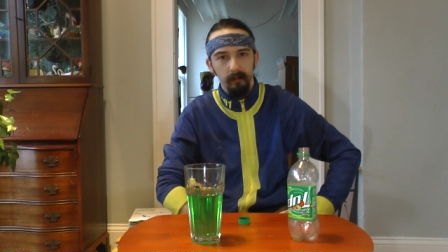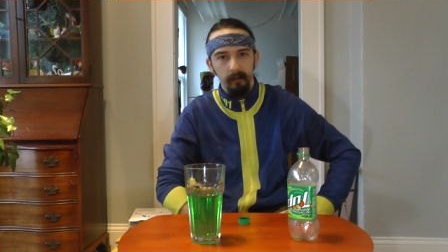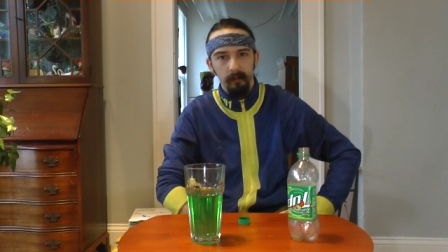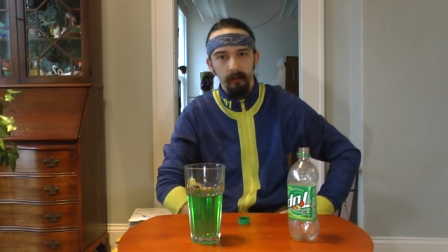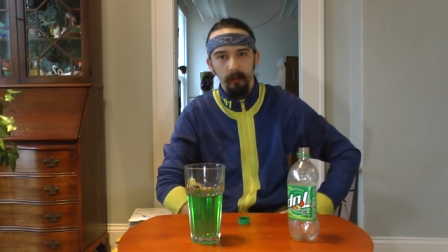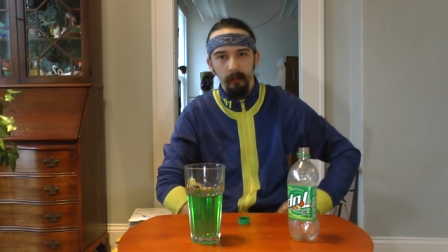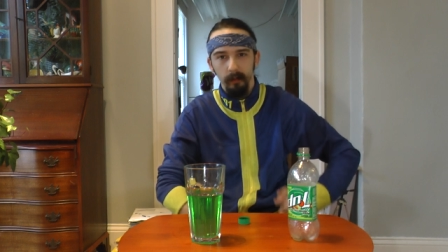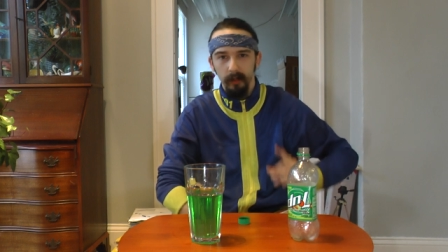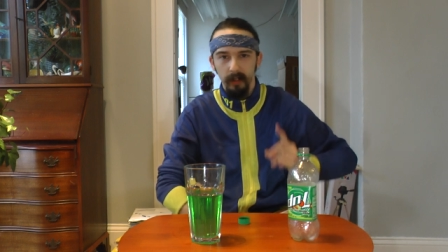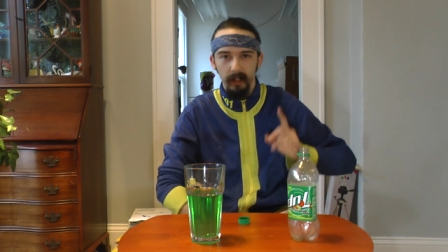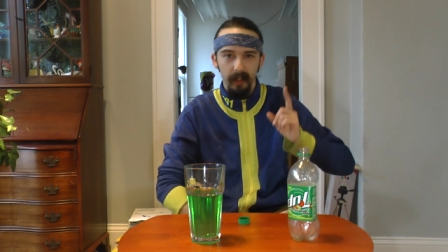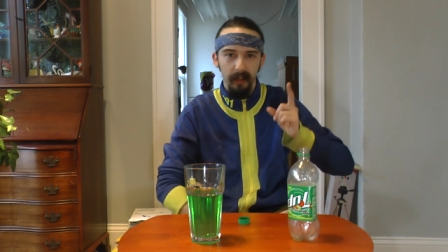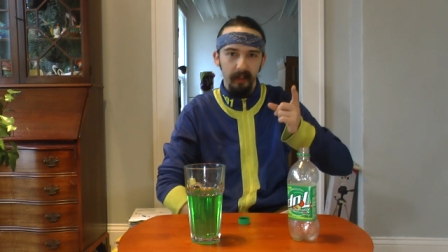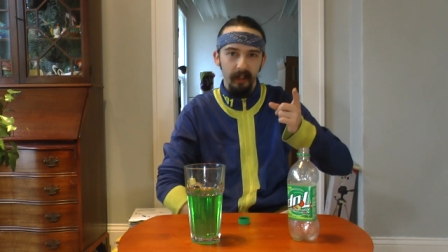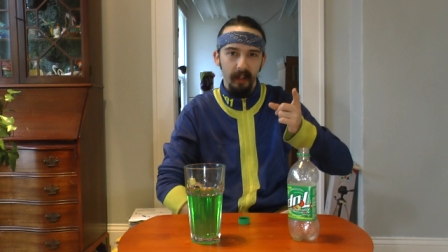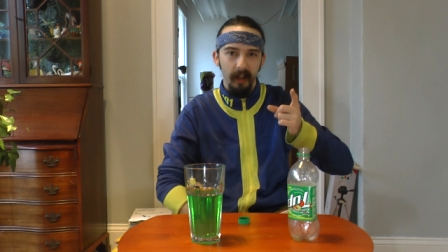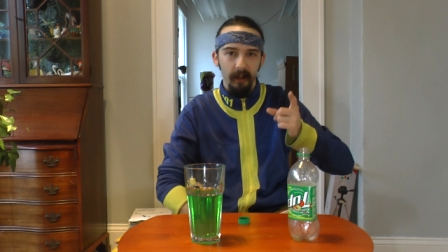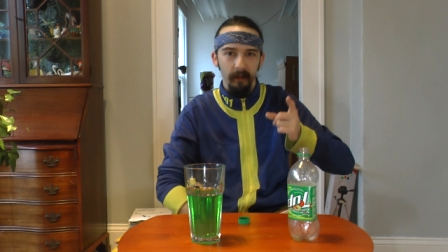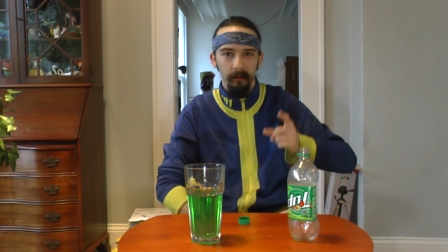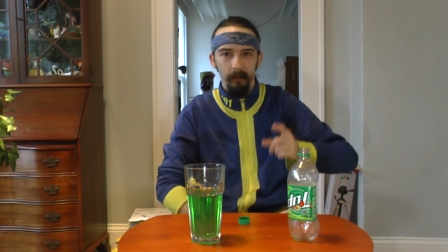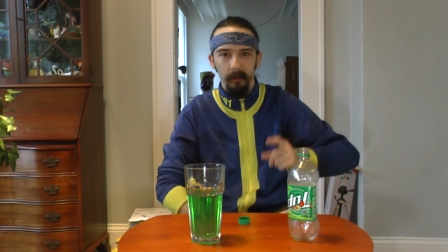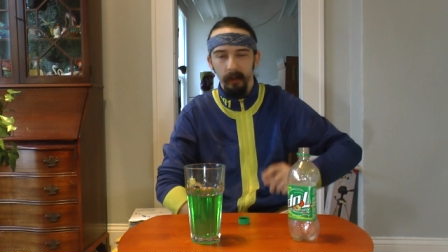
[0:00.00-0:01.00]
Drewski
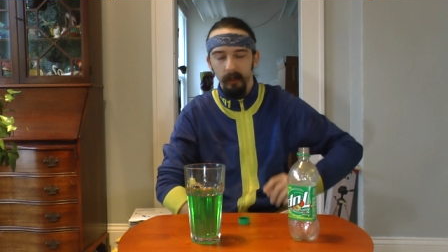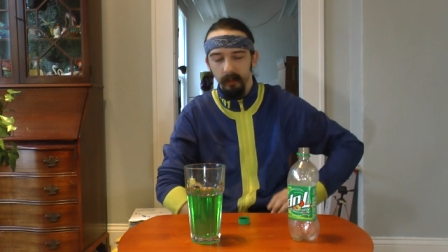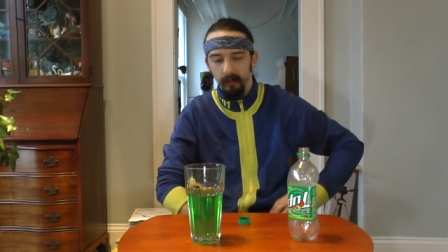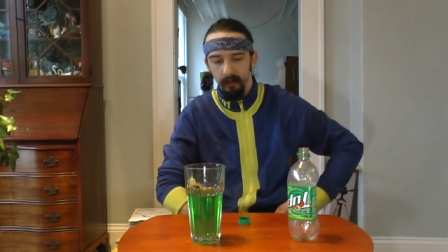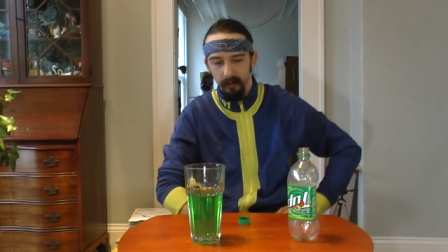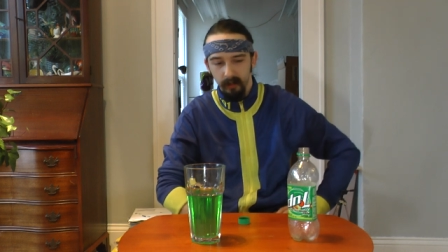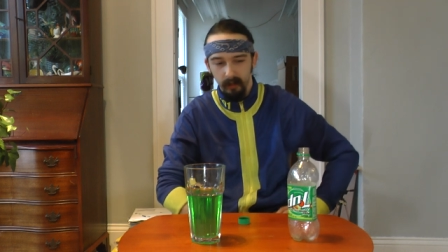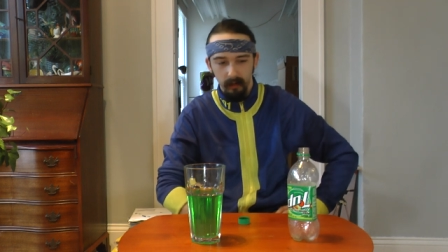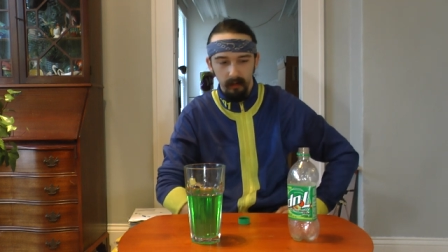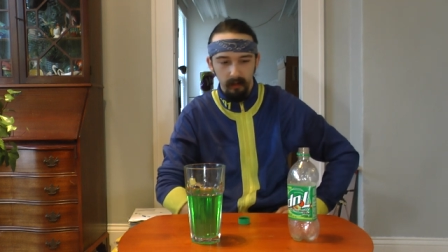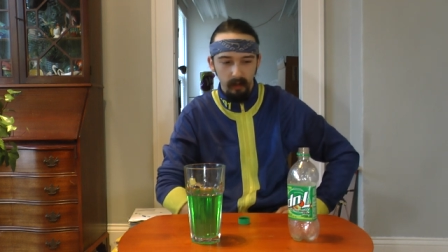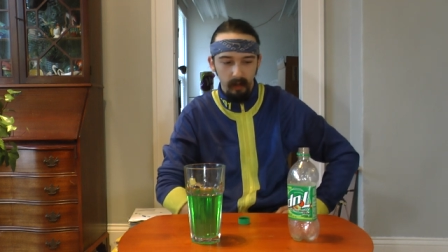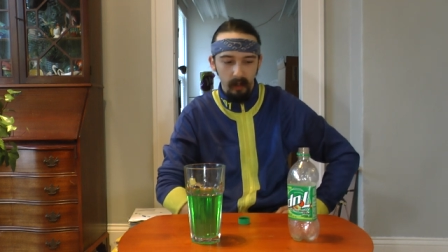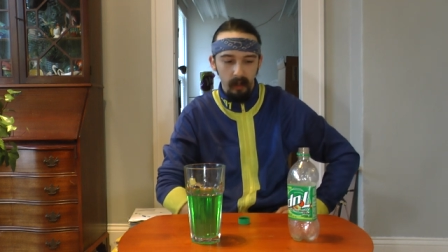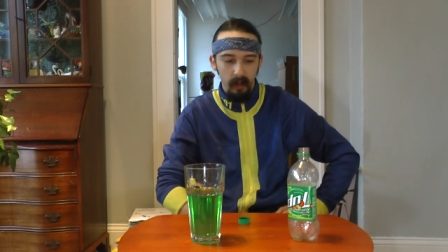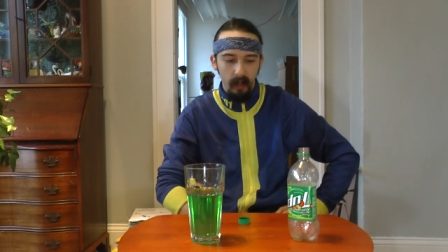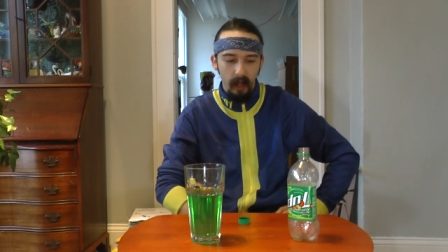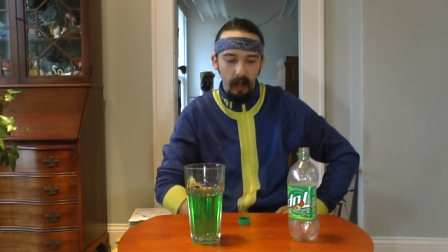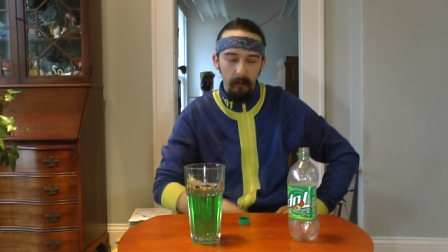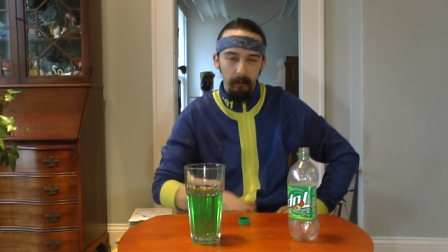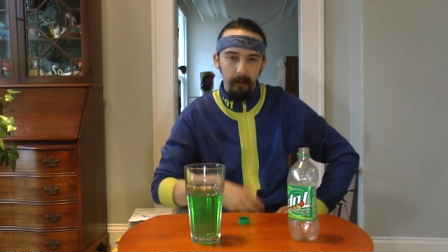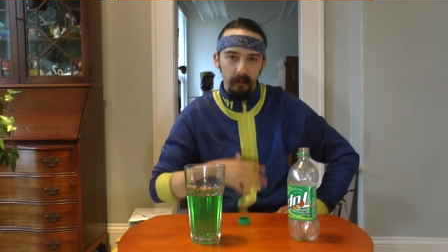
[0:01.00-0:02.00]
said it first.
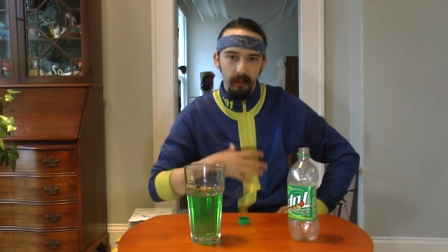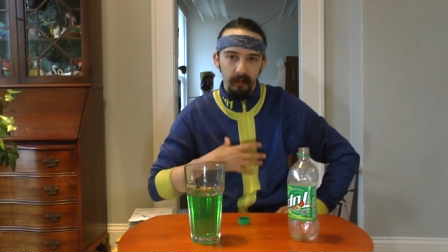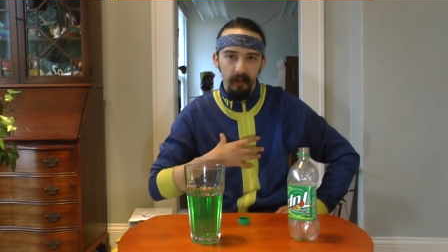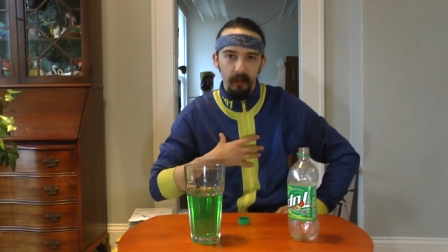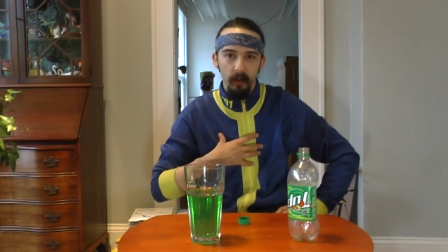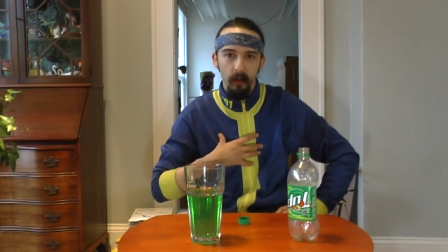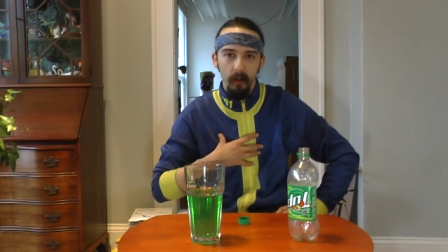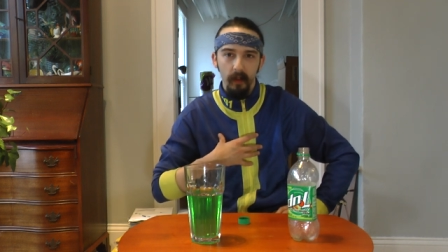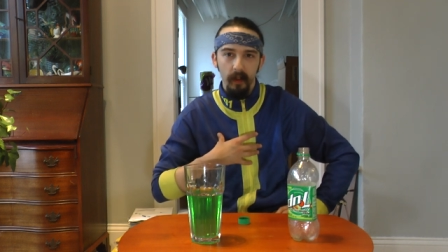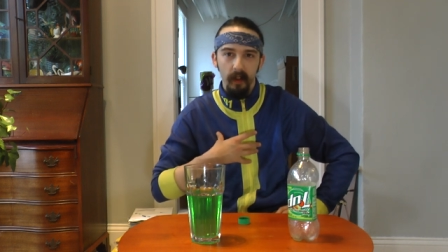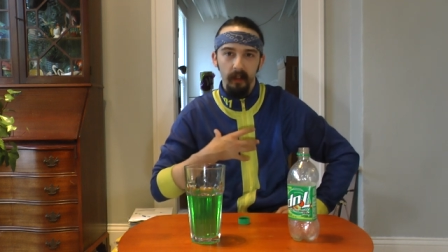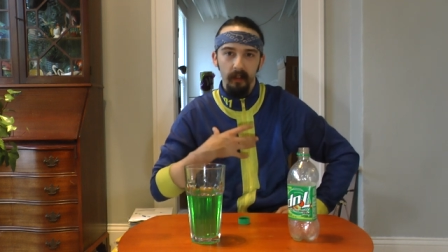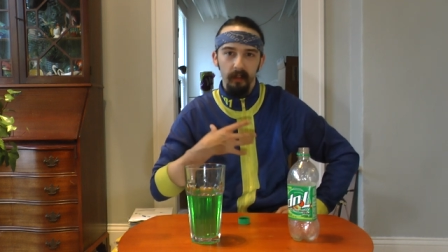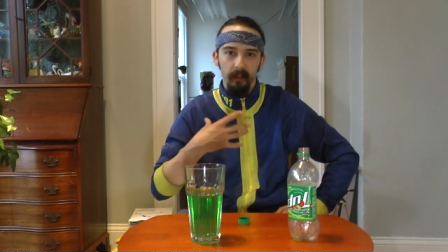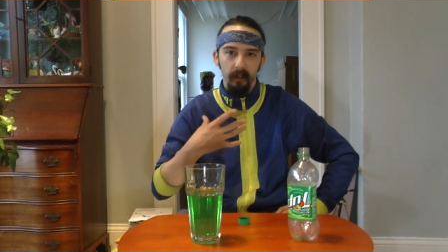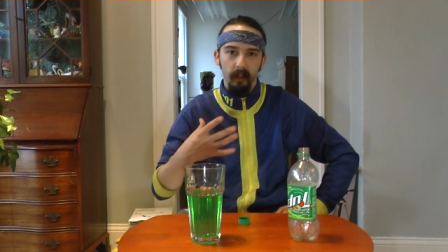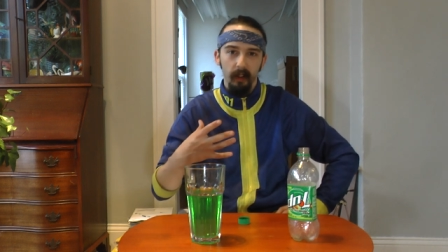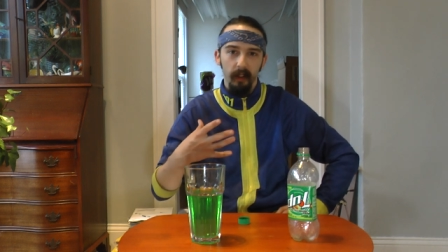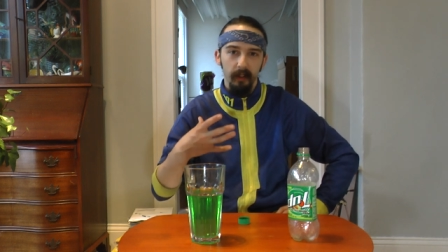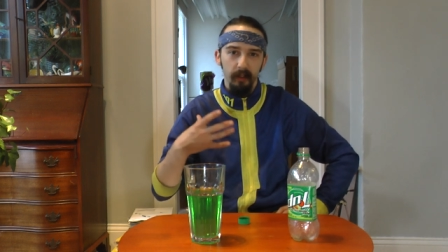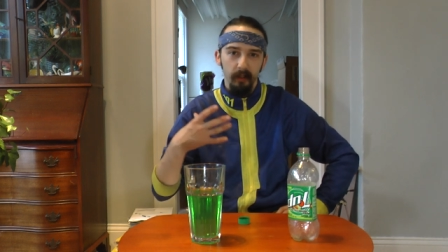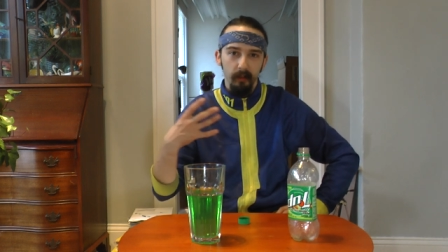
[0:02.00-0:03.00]
I'm just doing this
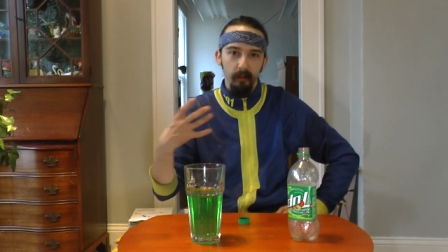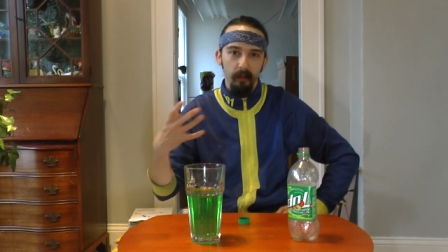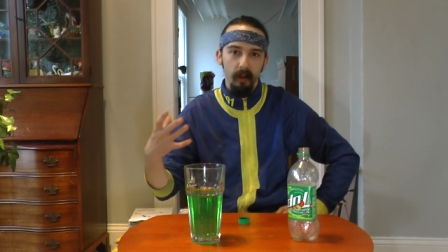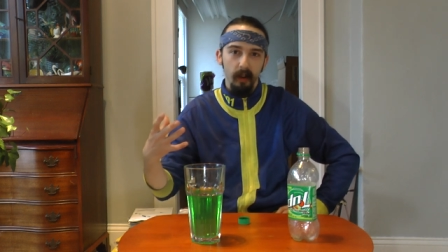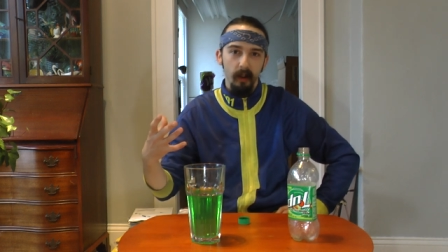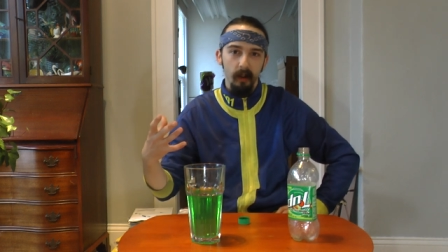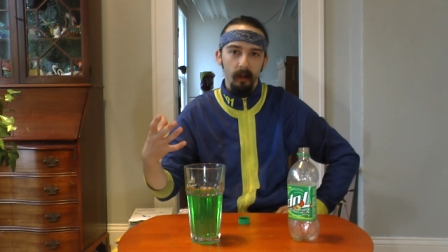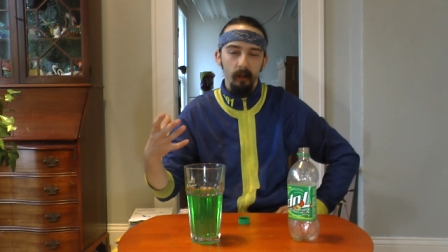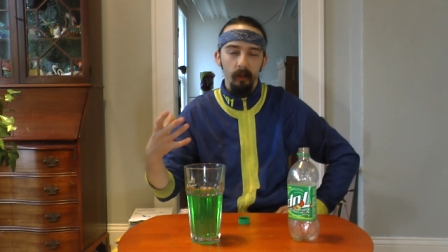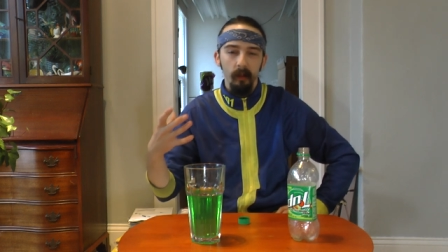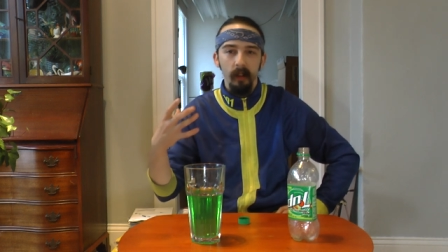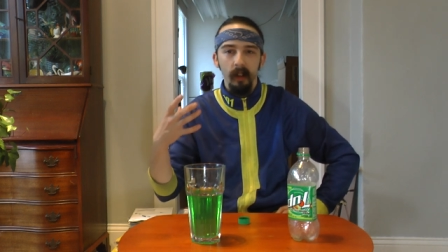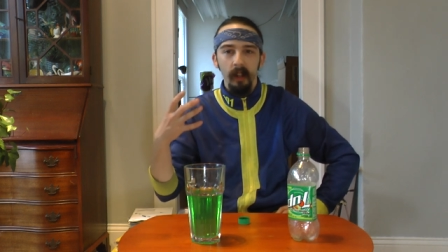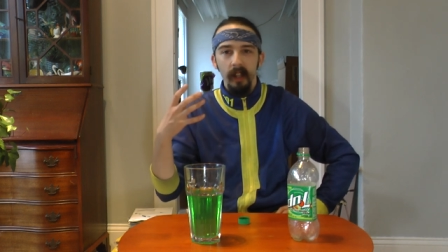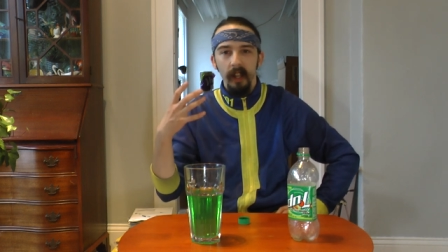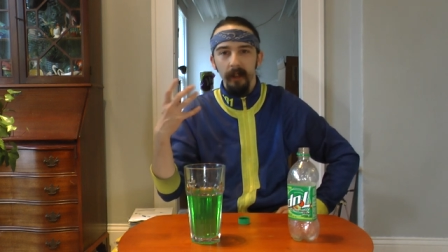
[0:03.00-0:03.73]
to let you know